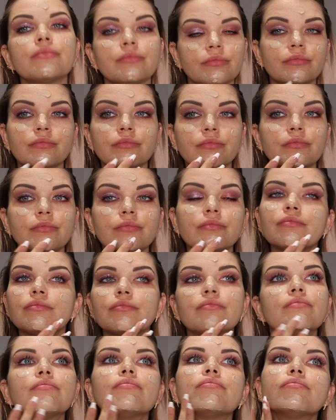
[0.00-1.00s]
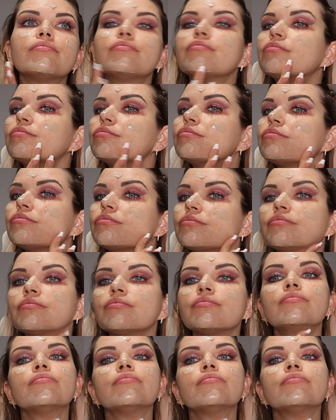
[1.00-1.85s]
only have this shade available,